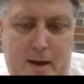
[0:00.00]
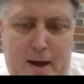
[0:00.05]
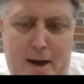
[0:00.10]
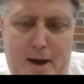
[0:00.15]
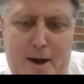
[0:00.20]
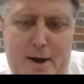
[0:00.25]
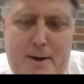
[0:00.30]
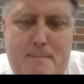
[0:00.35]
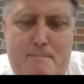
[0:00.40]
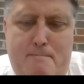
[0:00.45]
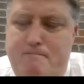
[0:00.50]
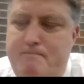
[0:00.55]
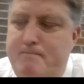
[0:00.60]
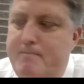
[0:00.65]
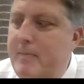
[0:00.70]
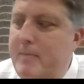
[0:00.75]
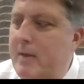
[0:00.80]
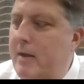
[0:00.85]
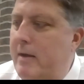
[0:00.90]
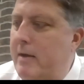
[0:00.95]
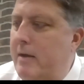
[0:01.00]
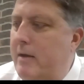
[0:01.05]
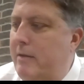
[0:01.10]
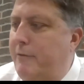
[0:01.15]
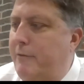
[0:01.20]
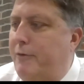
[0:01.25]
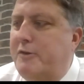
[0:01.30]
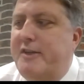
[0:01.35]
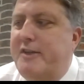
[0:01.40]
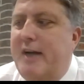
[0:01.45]
The
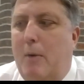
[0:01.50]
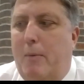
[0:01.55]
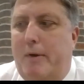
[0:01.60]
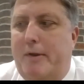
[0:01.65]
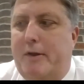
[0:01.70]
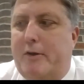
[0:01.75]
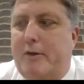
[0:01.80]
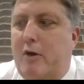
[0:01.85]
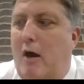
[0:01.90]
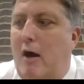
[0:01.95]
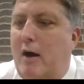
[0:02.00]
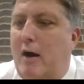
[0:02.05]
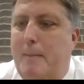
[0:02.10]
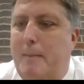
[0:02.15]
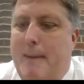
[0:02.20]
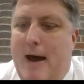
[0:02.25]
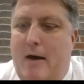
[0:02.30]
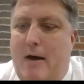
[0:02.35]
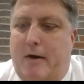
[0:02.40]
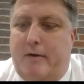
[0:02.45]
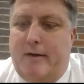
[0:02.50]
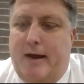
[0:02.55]
first thing I wanted to talk about,